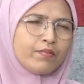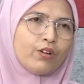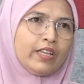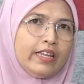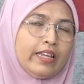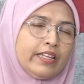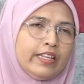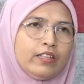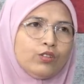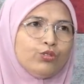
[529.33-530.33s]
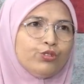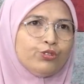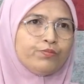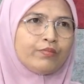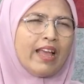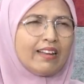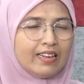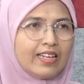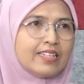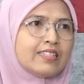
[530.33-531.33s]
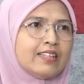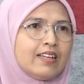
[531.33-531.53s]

okay, they need to at least